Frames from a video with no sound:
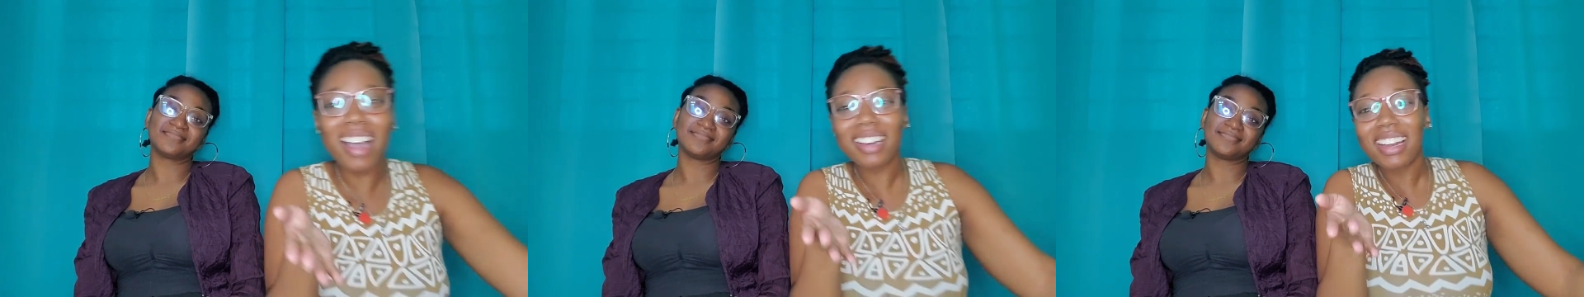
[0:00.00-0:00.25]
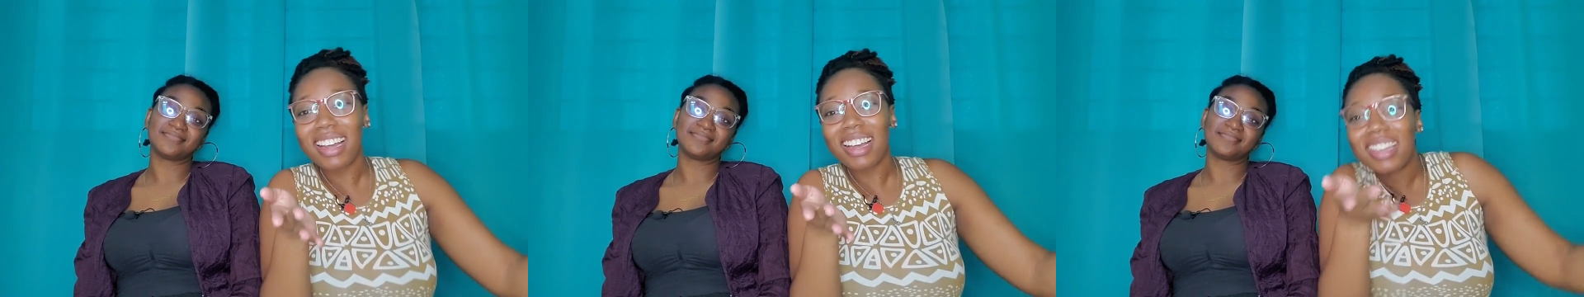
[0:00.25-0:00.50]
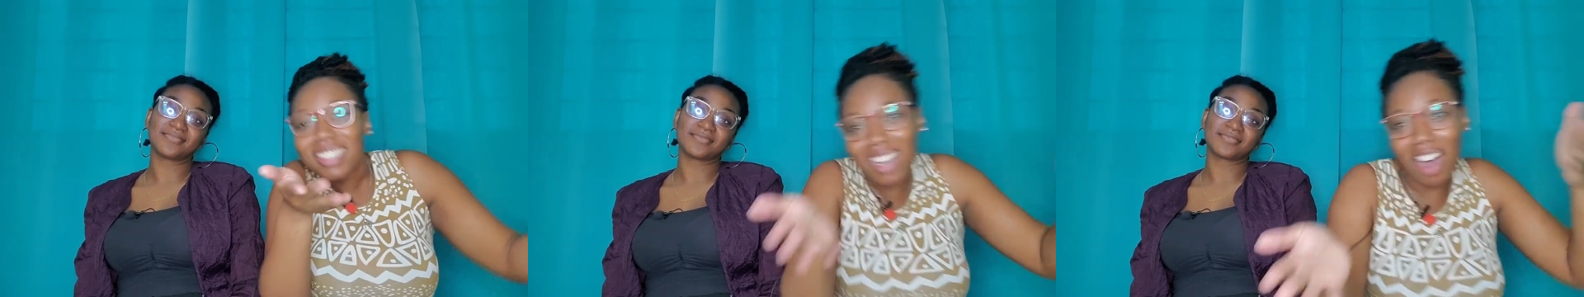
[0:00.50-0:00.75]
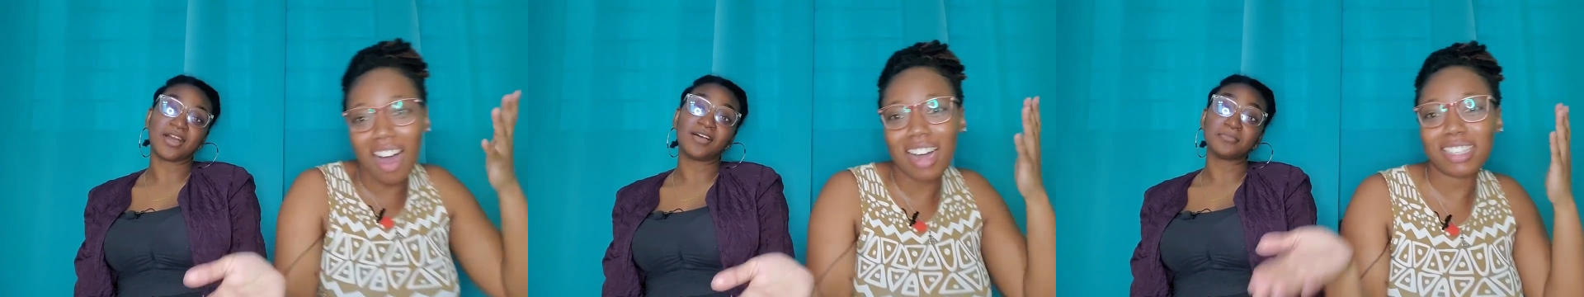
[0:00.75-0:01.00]
Speaker 1: this.
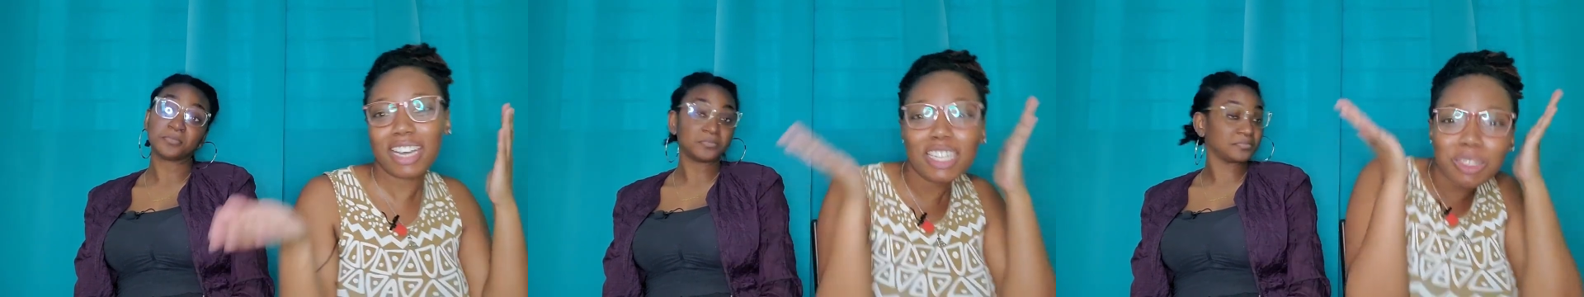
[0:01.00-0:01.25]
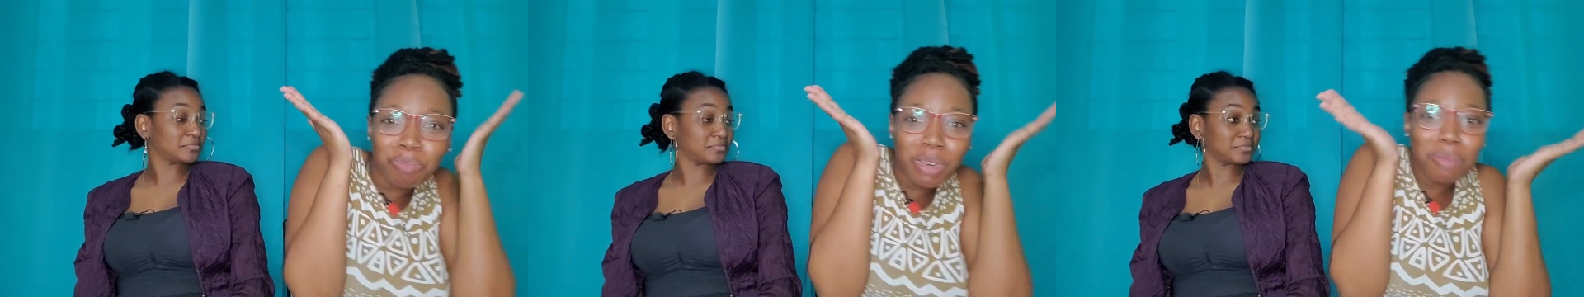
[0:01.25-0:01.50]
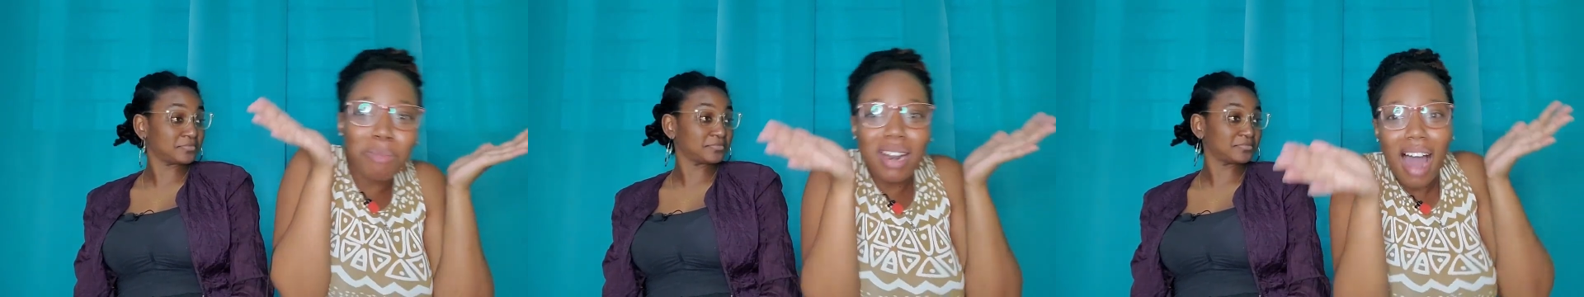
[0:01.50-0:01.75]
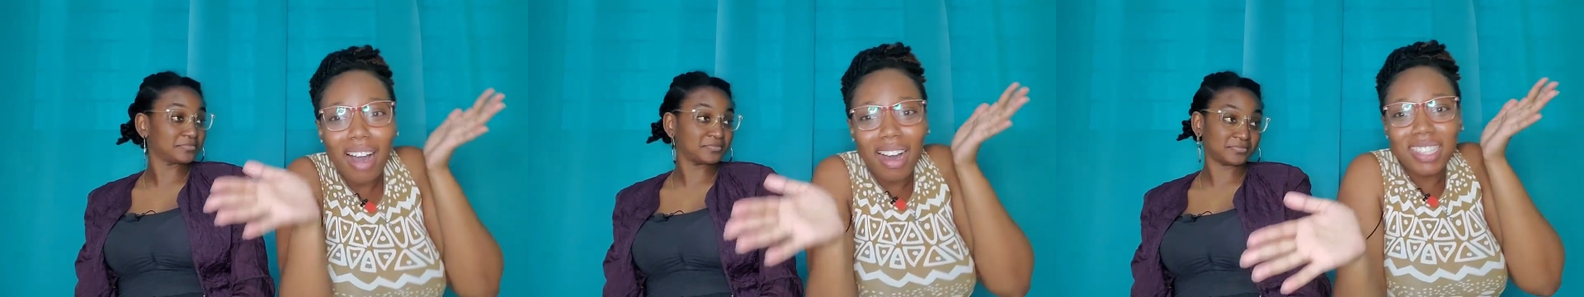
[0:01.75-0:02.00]
Kartel's beat me
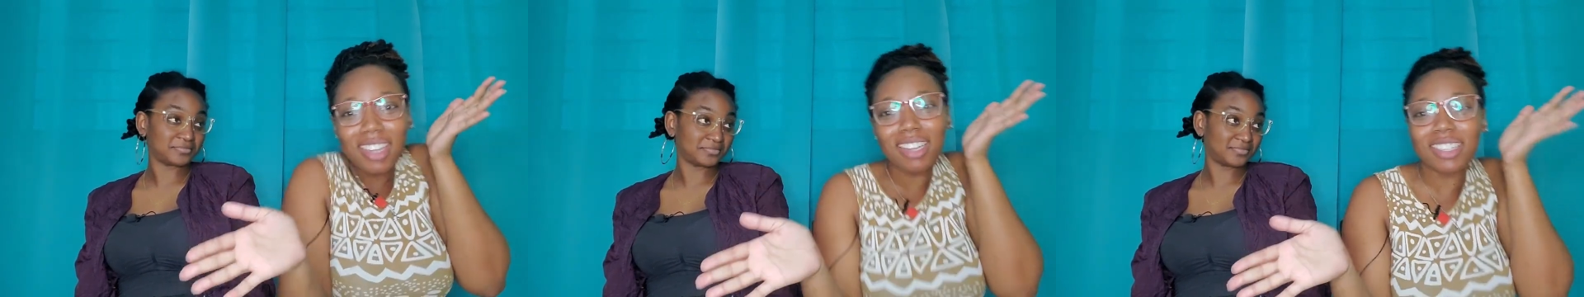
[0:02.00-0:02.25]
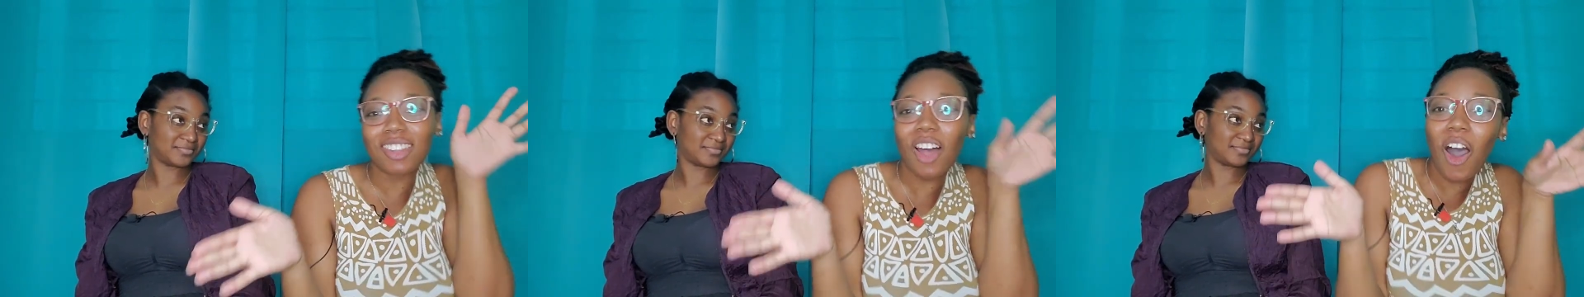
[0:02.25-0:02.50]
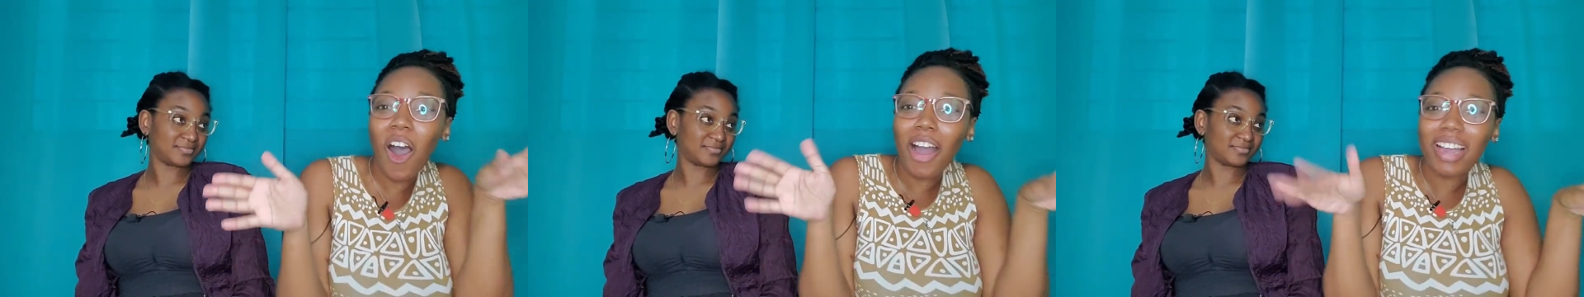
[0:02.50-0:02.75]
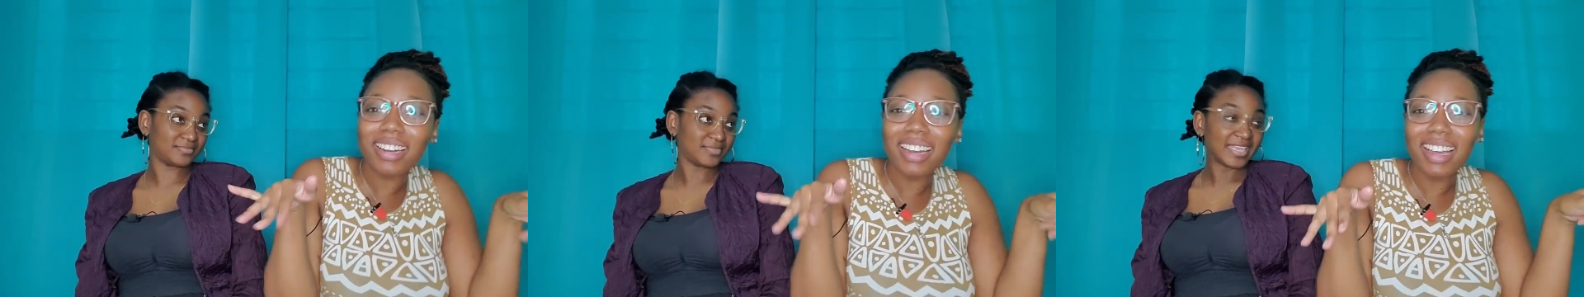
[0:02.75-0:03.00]
like a
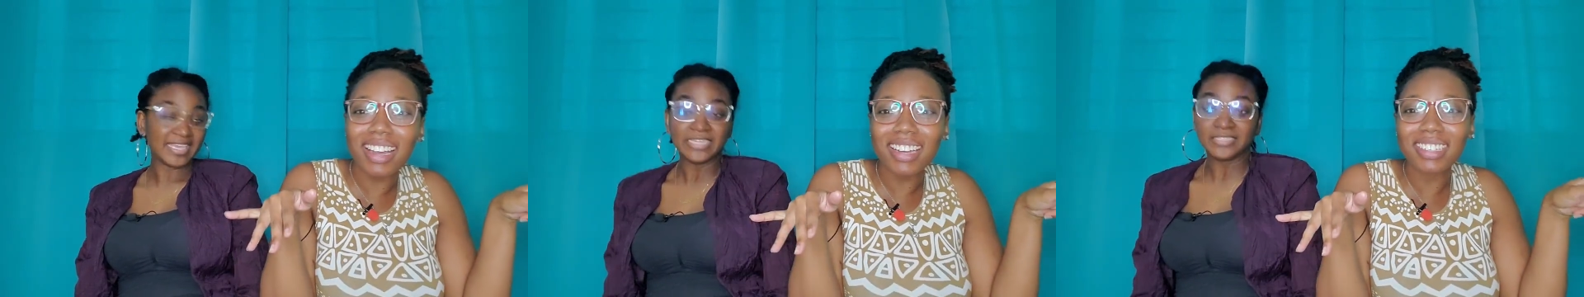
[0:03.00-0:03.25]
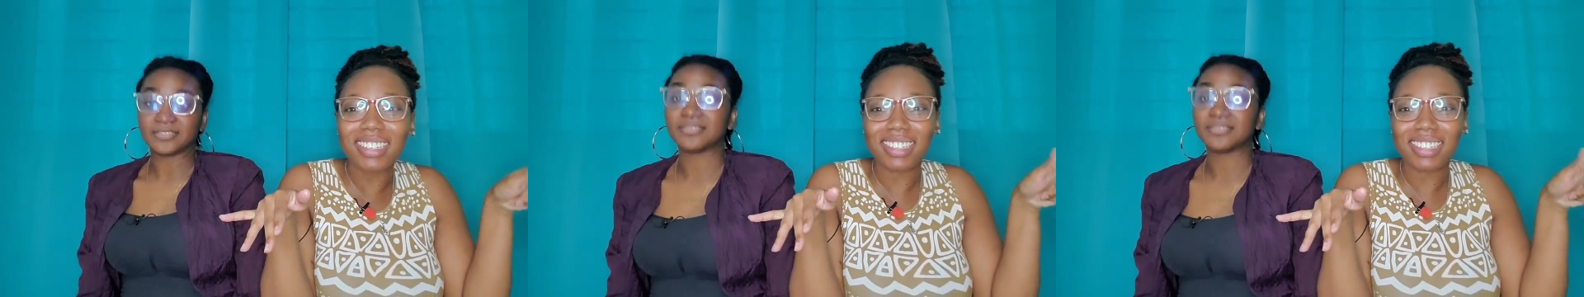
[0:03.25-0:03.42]
satellite dish.